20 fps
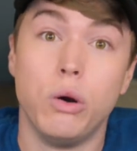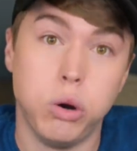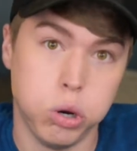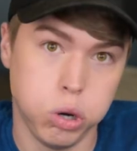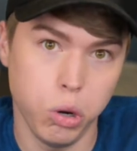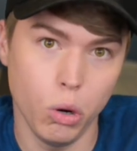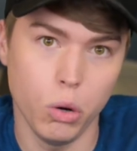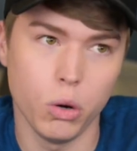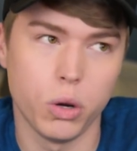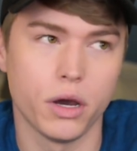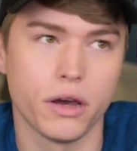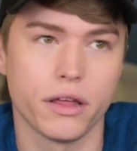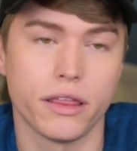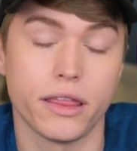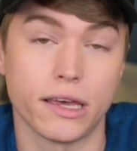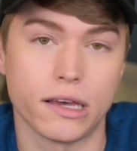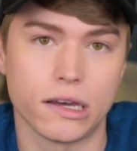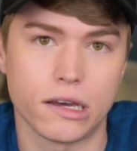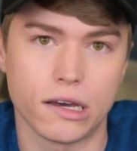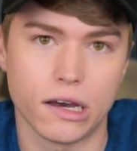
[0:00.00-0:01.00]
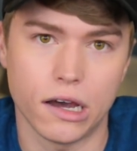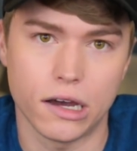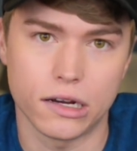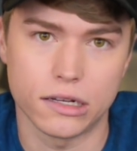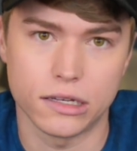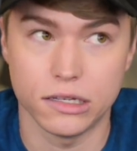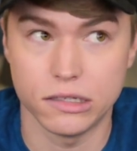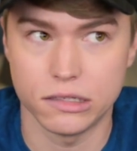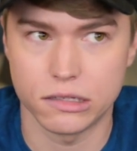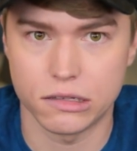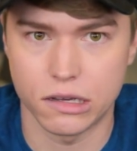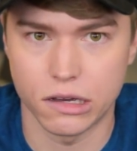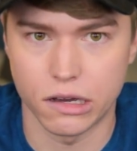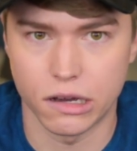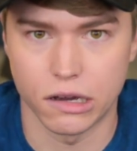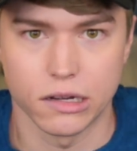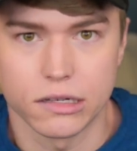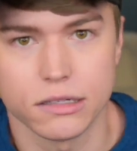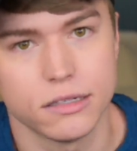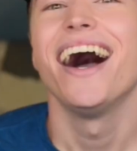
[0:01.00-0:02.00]
Whew, thank God he's
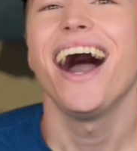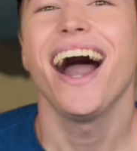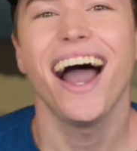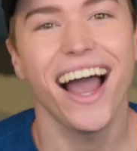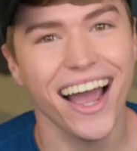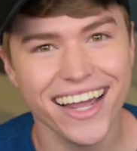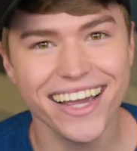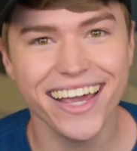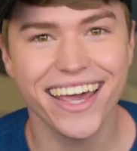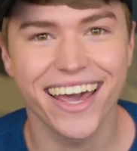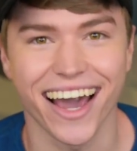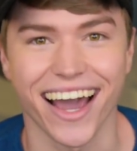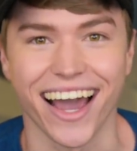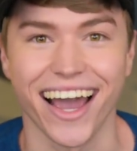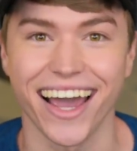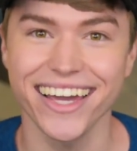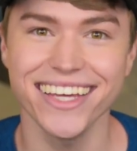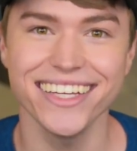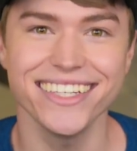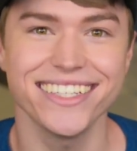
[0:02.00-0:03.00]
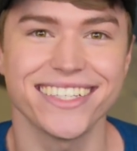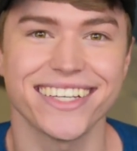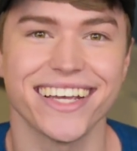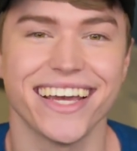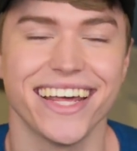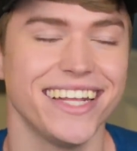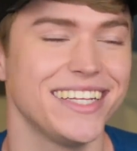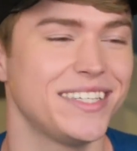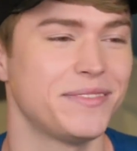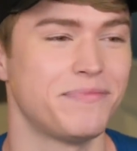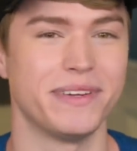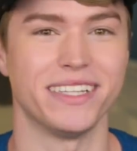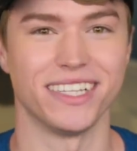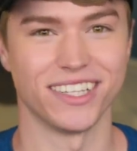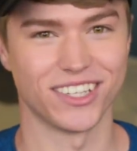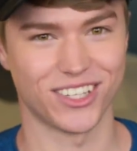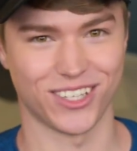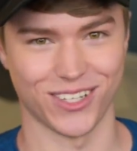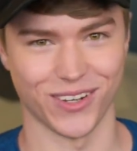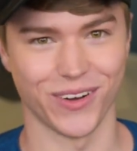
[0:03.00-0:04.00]
gone. Hi guys, it has been
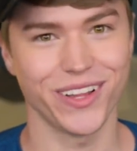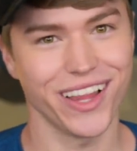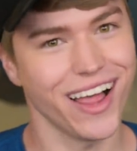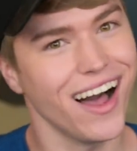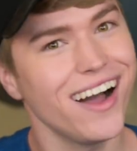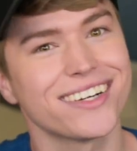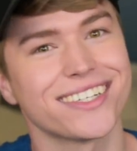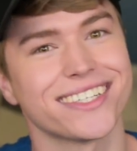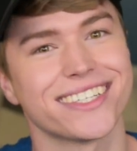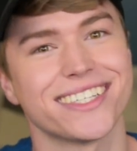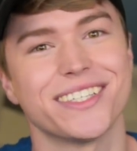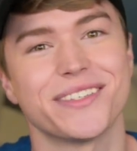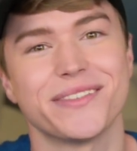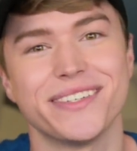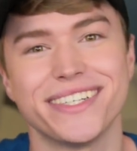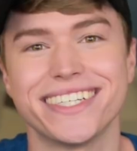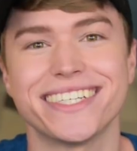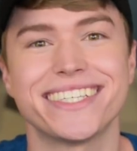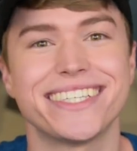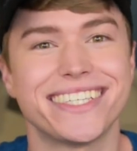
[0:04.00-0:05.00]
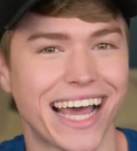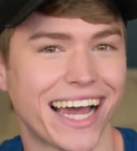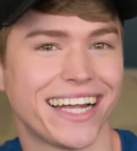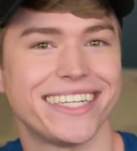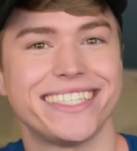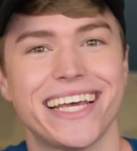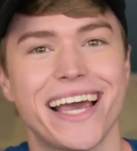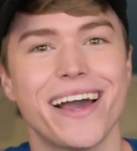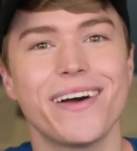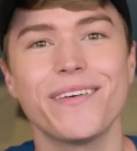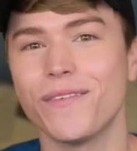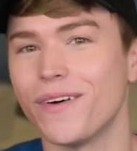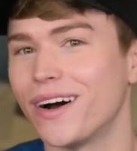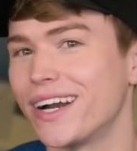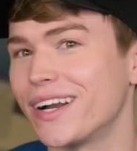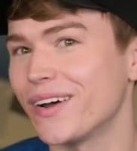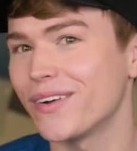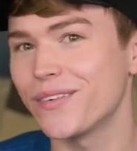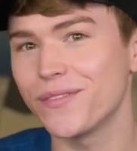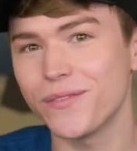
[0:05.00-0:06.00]
so long since we just sat down
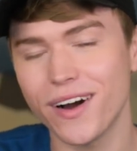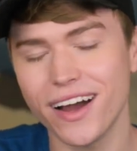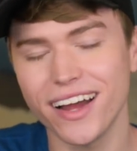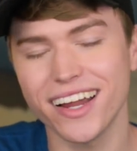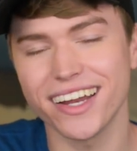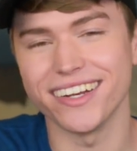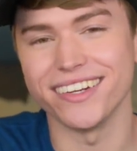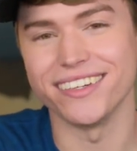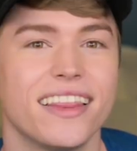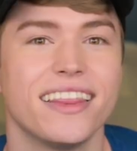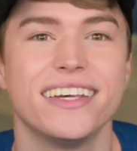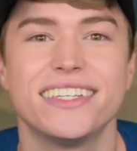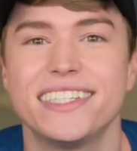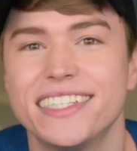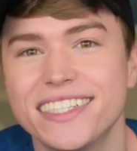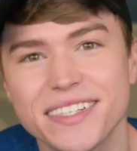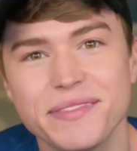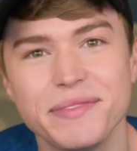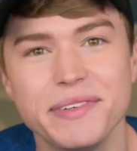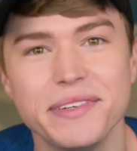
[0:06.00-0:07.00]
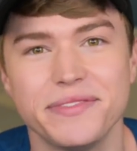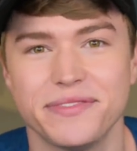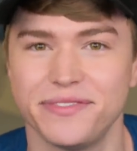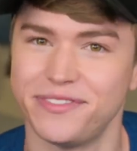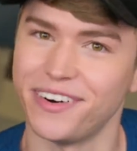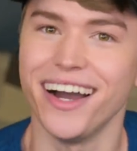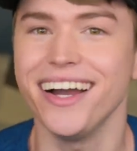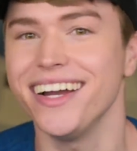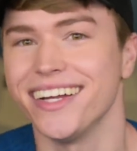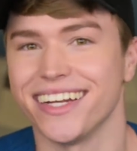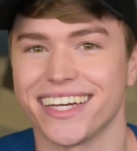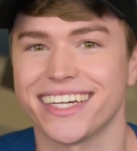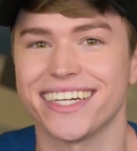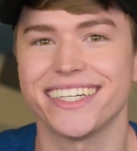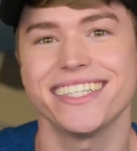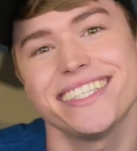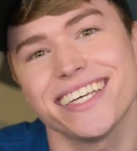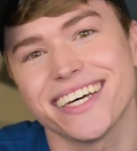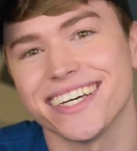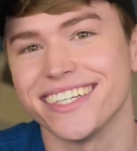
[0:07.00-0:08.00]
one-on-one. This is gonna be fun. I gotta
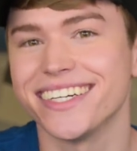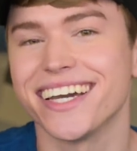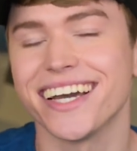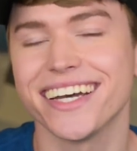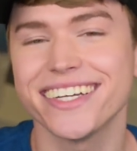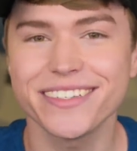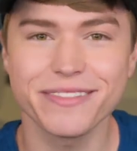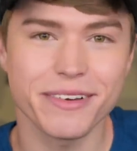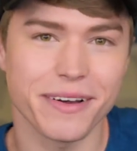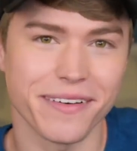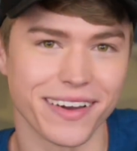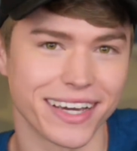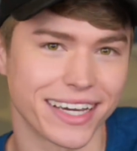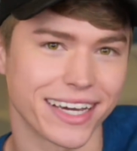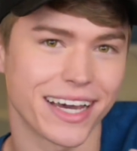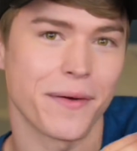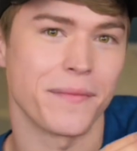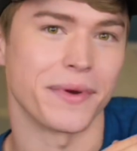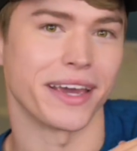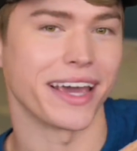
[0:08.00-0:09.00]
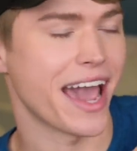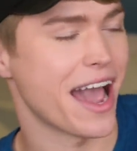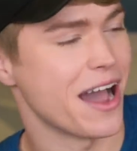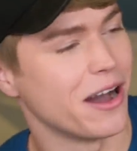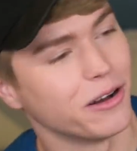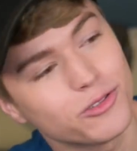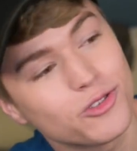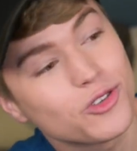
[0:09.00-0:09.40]
tell you guys about my coming out